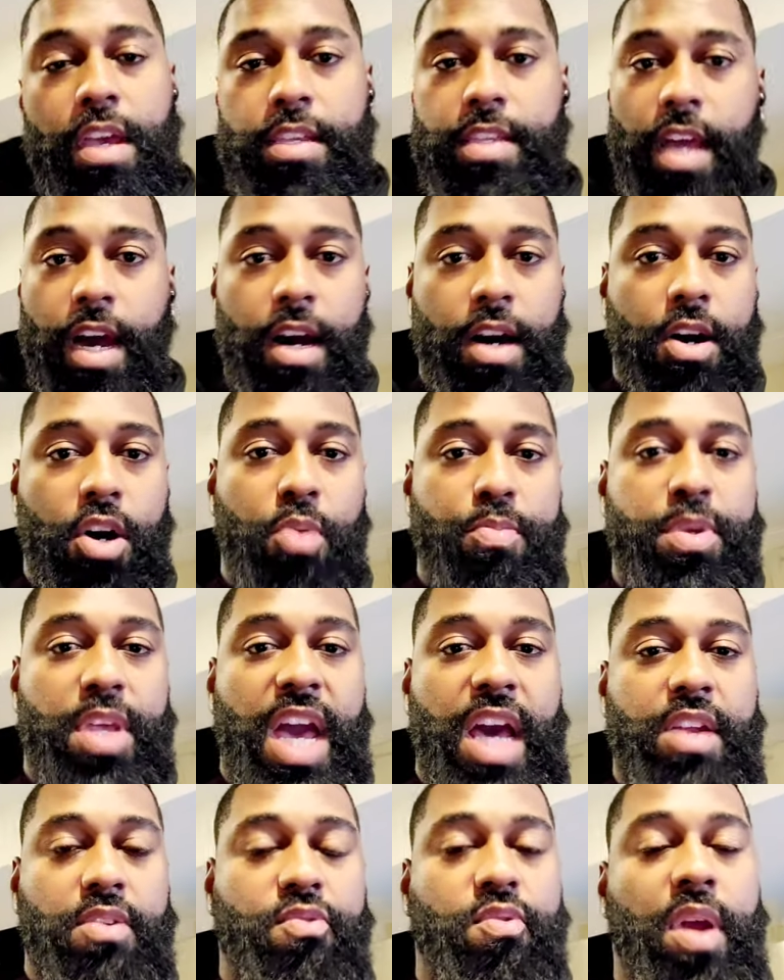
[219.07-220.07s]
Y'all hope you
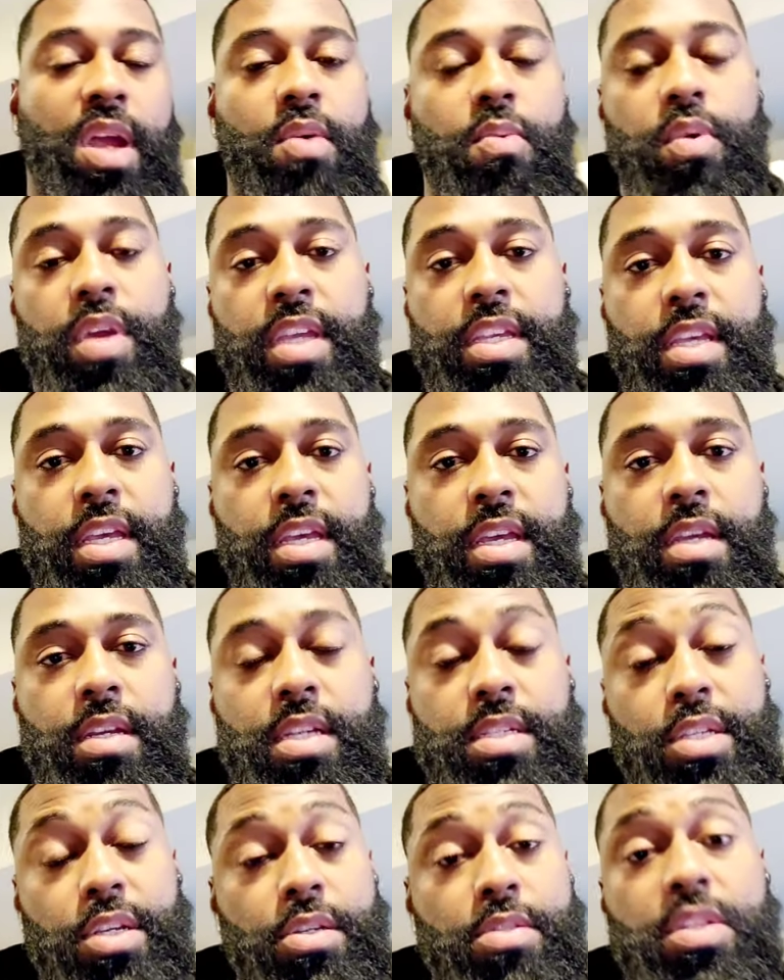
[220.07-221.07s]
had a great weekend.
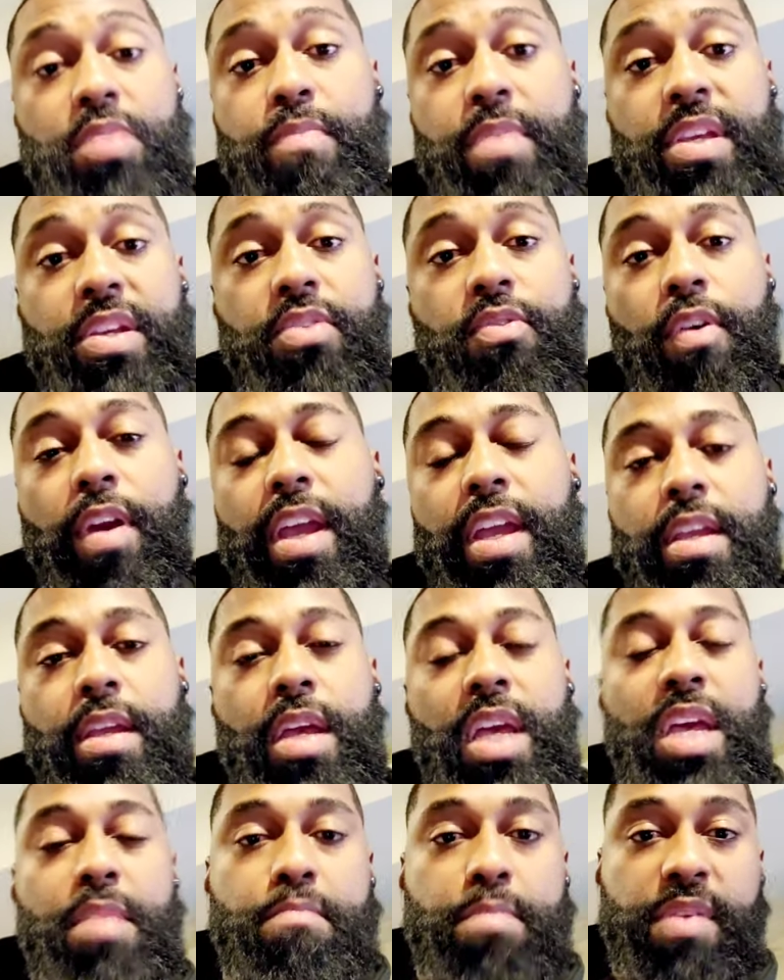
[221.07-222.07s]
Continue to be great.